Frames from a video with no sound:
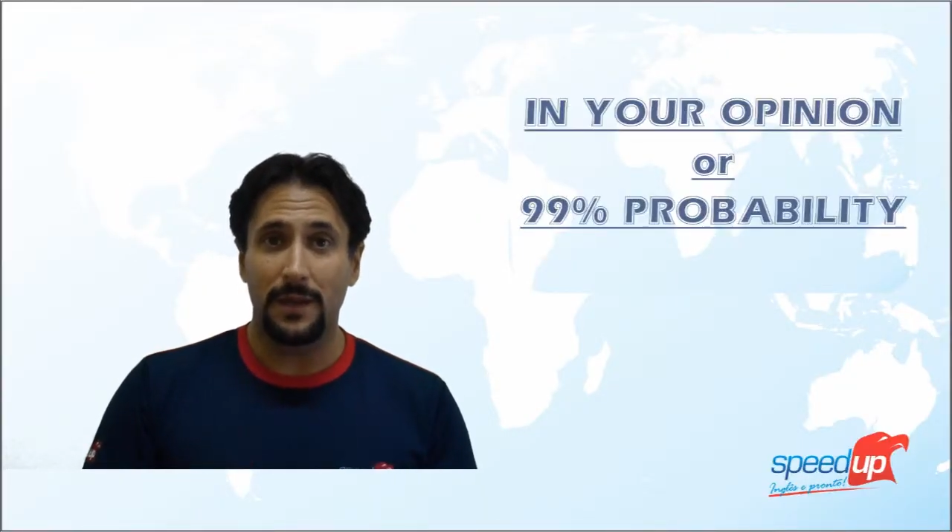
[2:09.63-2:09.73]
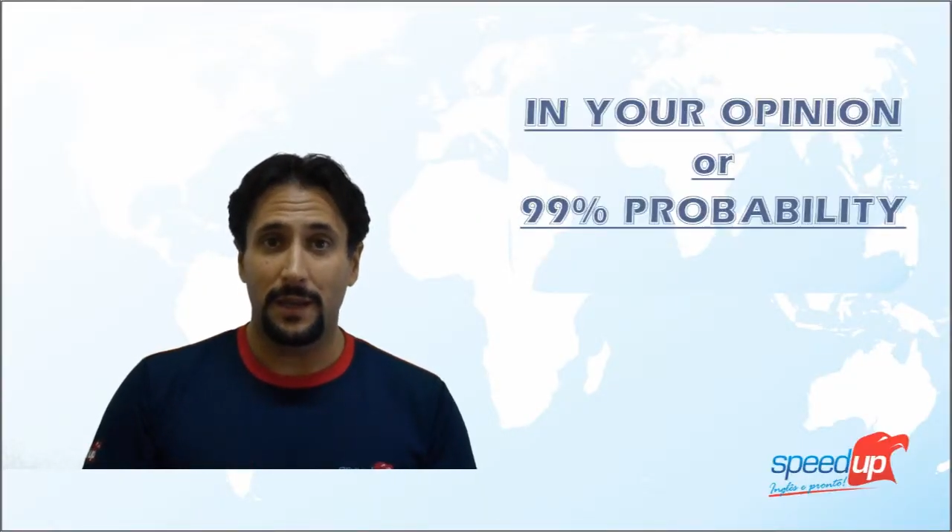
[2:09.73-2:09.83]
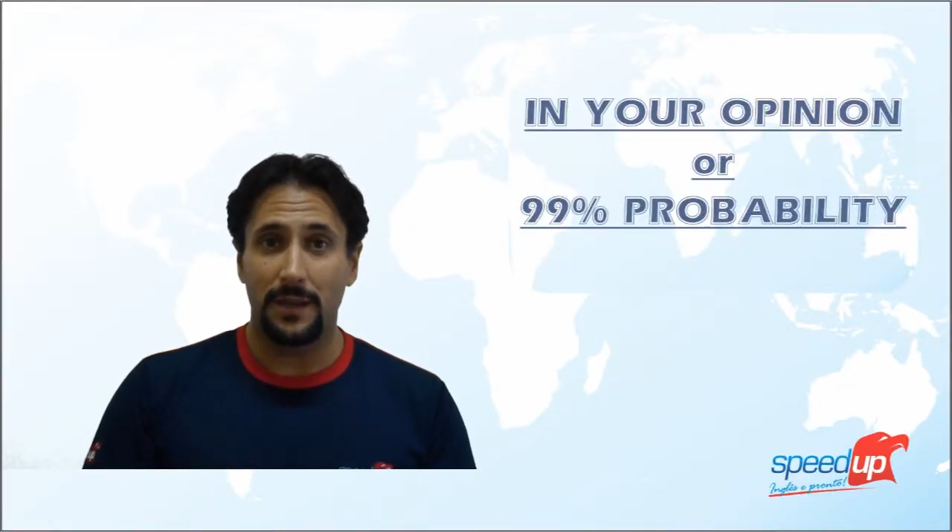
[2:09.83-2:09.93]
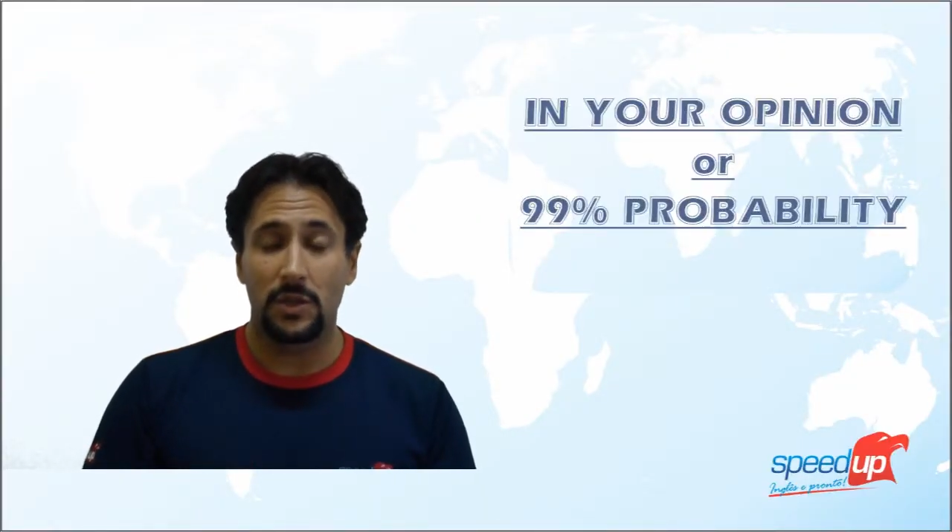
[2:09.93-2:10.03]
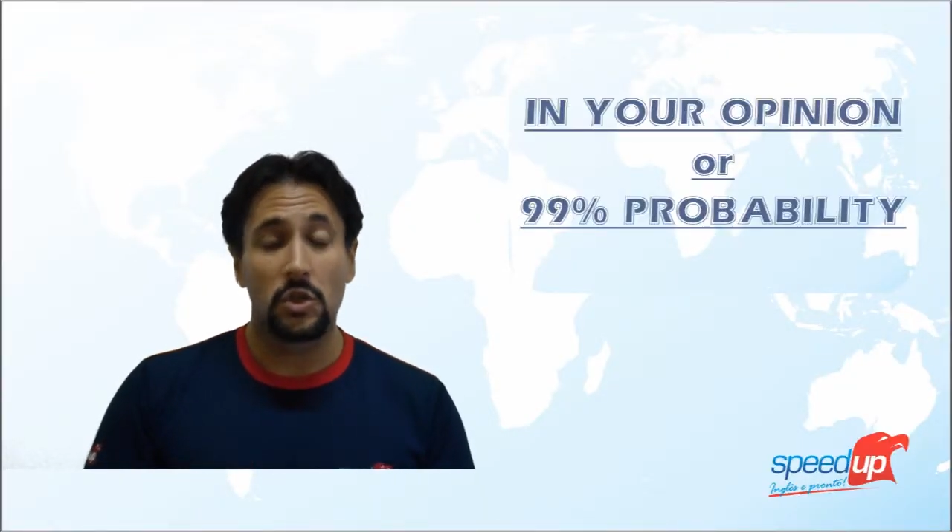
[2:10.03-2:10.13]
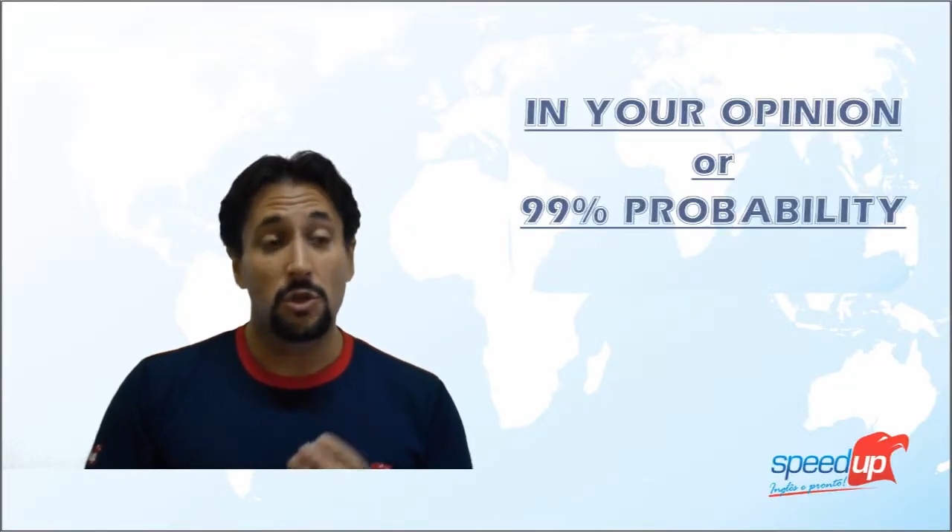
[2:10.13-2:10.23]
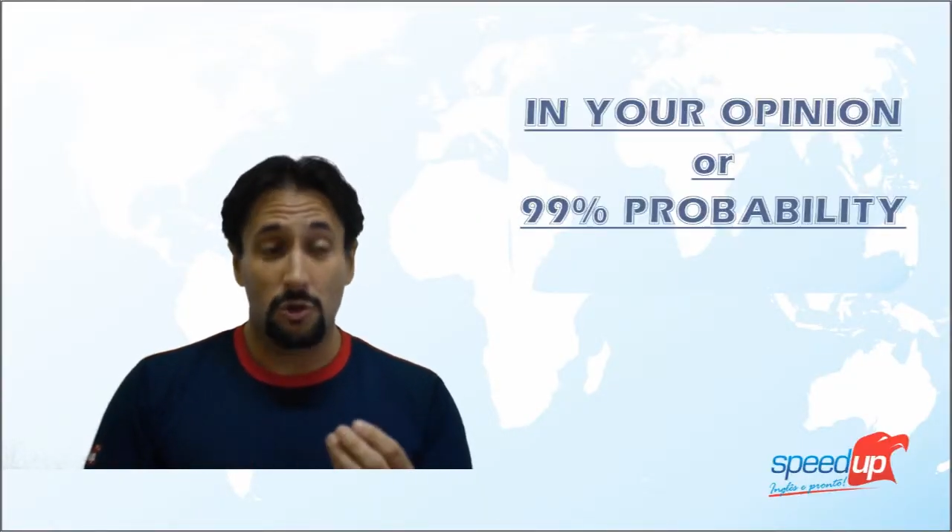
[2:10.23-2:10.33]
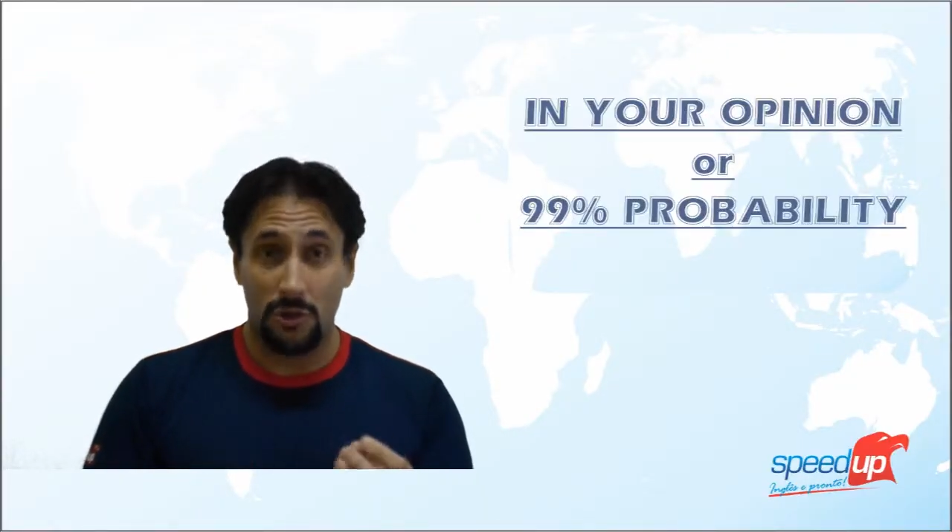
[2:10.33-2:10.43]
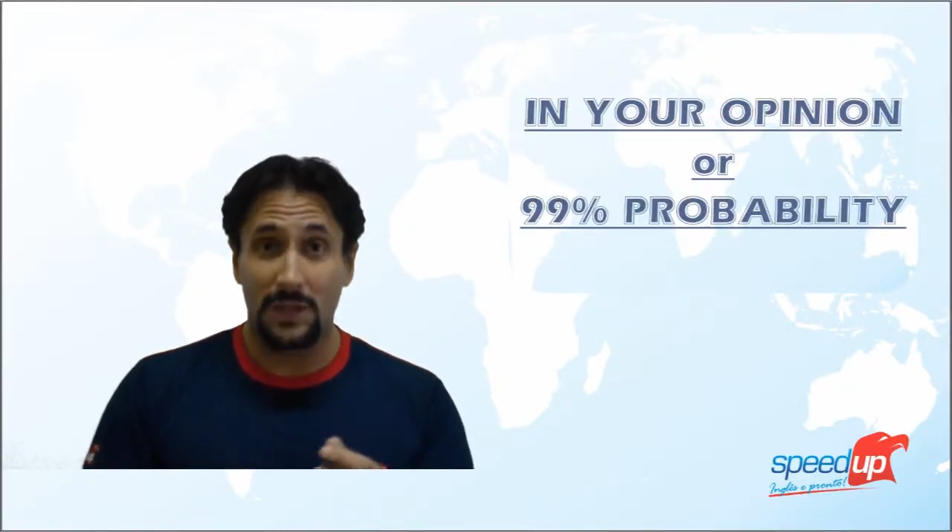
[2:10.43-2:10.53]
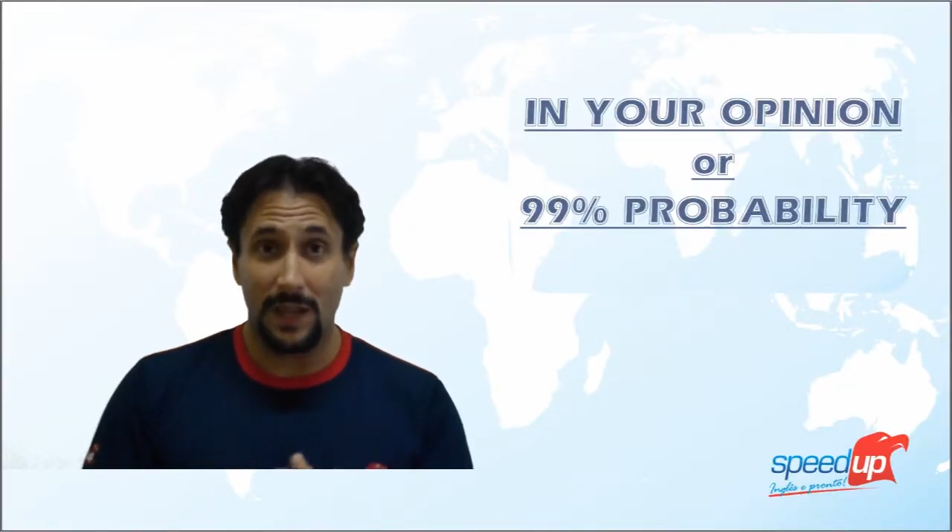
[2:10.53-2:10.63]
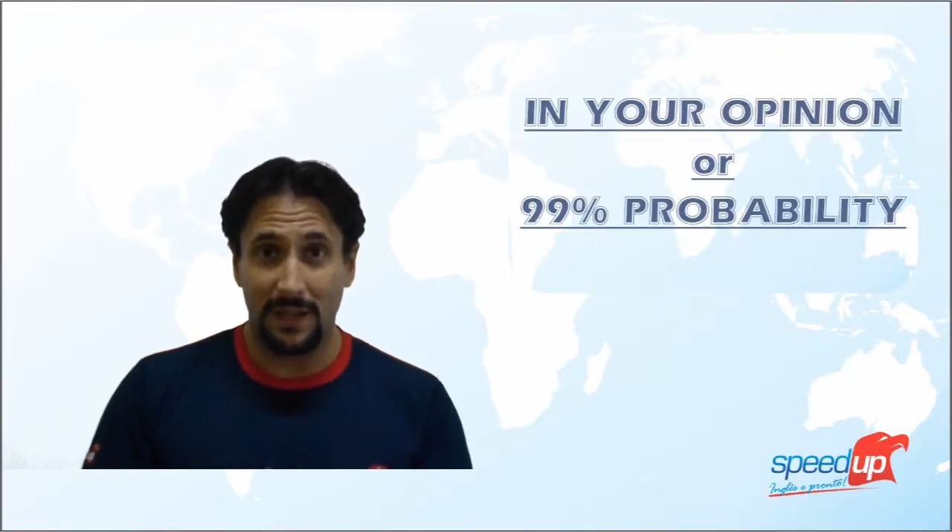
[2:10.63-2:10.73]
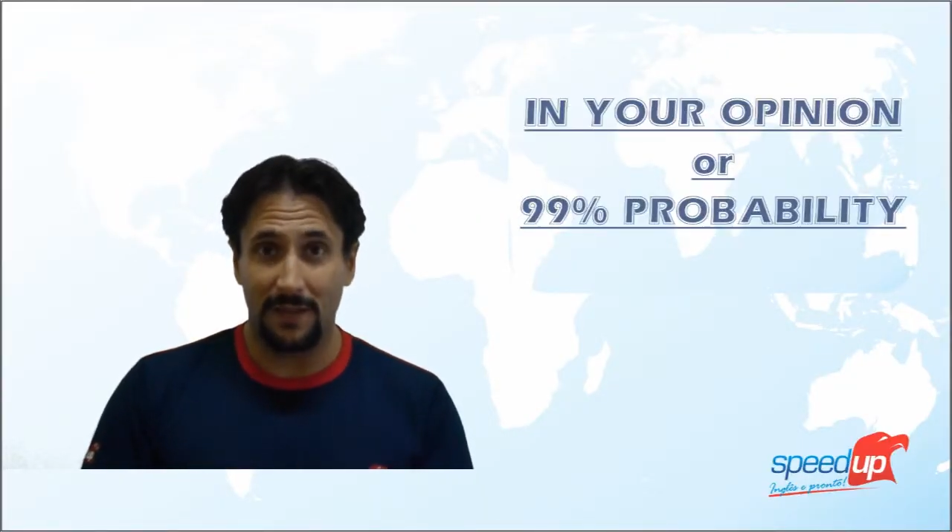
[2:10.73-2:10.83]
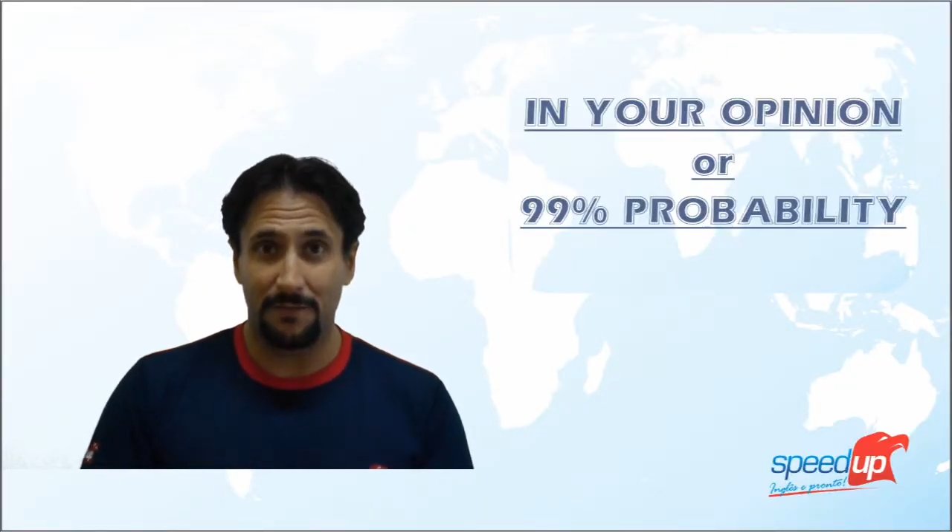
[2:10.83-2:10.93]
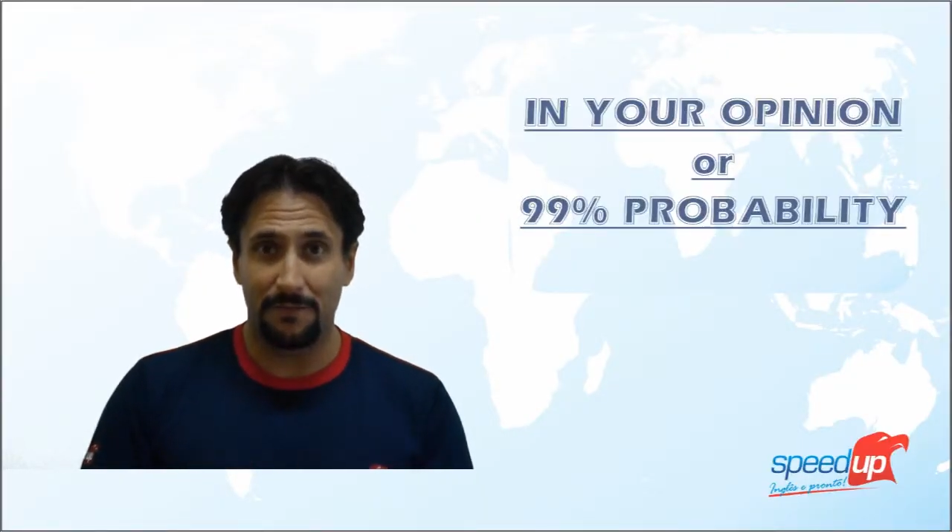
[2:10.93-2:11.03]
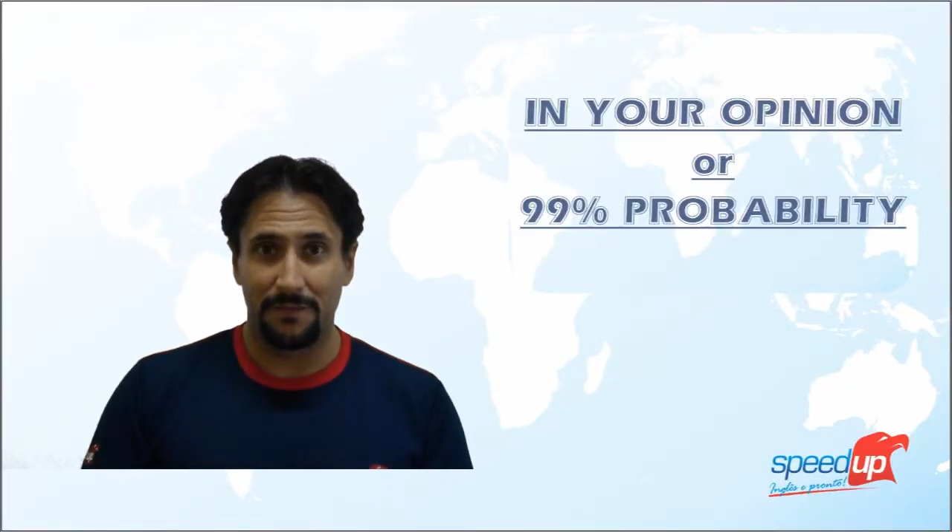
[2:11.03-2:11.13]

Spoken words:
is to study.